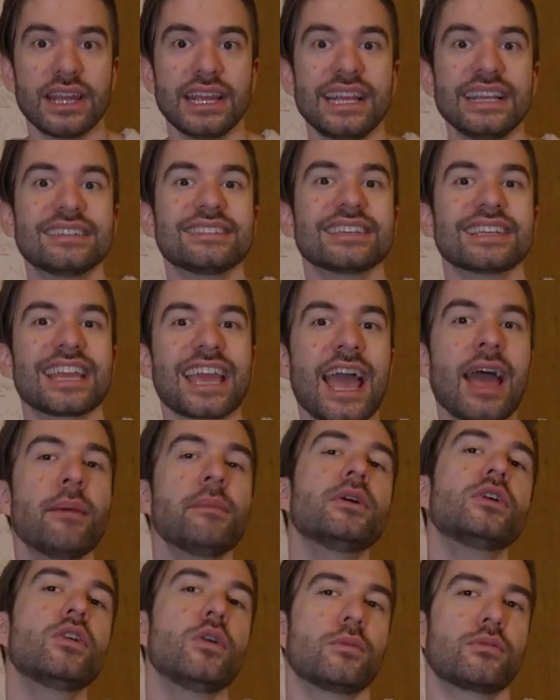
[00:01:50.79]
is a
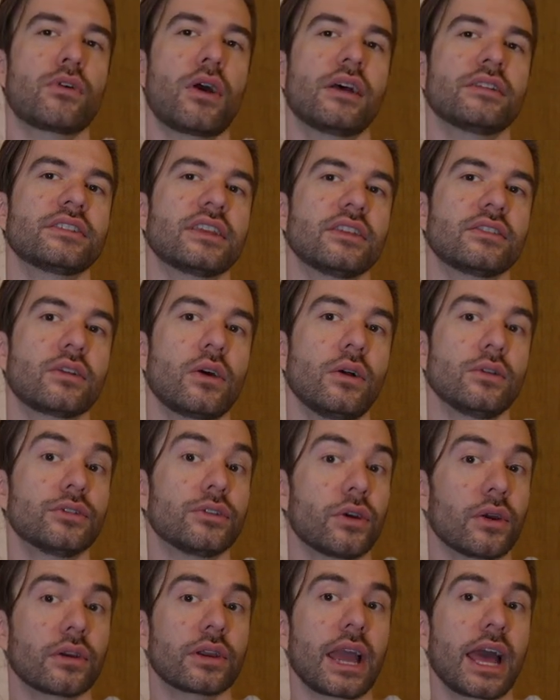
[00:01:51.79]
chemical process called dark